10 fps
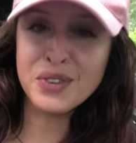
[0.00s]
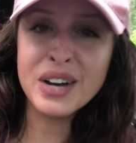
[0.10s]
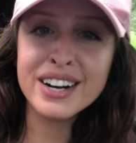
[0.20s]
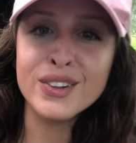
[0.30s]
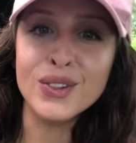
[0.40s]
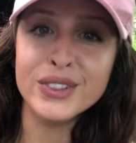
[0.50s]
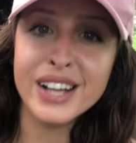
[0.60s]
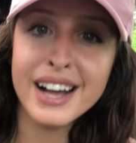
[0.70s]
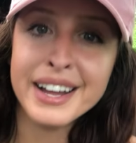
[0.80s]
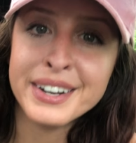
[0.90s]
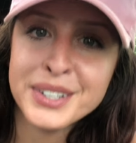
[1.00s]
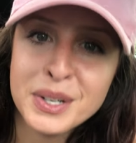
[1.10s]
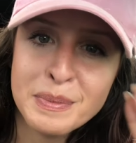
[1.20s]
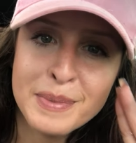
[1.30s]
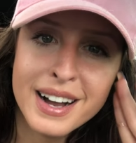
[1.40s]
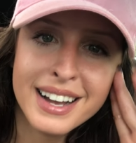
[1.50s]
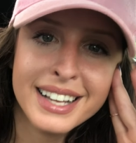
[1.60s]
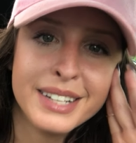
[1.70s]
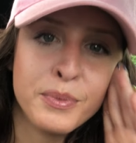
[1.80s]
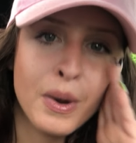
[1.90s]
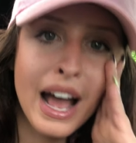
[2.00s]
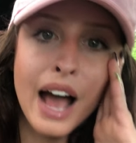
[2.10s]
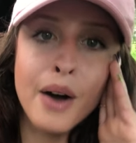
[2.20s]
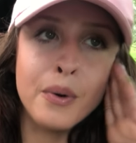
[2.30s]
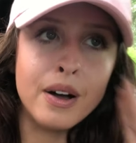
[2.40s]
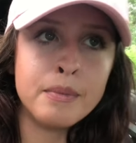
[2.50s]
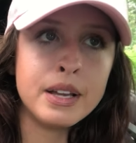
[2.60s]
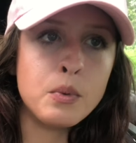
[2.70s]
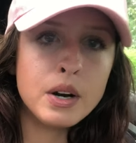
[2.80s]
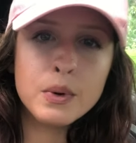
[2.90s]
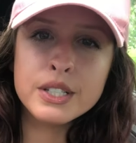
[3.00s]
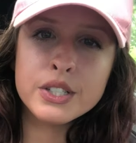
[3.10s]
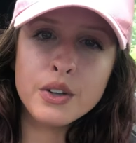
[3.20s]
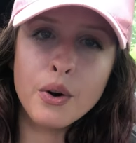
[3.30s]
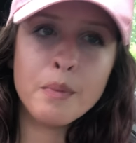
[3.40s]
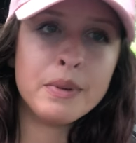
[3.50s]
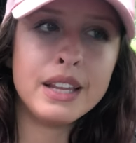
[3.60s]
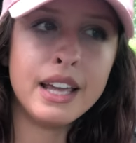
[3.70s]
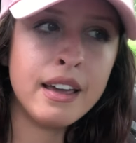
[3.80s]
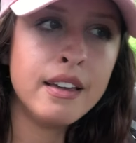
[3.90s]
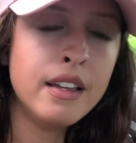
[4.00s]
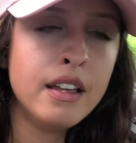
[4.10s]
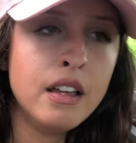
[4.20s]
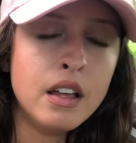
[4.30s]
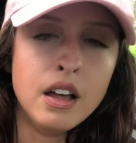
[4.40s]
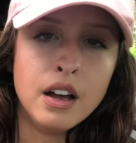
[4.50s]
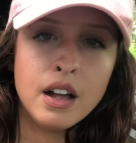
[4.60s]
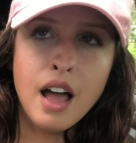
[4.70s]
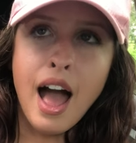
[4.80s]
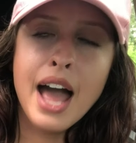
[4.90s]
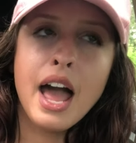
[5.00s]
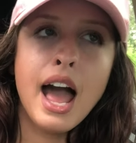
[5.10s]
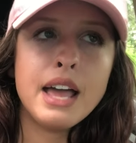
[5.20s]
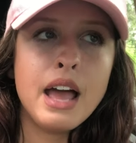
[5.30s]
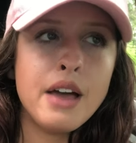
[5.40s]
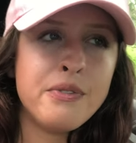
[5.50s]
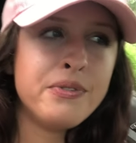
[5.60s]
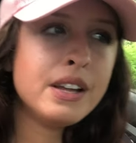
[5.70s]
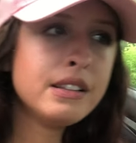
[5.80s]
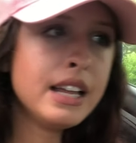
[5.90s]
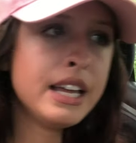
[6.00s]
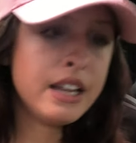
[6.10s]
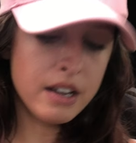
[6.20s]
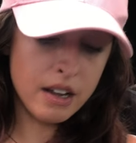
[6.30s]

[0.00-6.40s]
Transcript: you got a lot on your mind. Wow. I'm like, where do I start? But like, I, I, I feel like,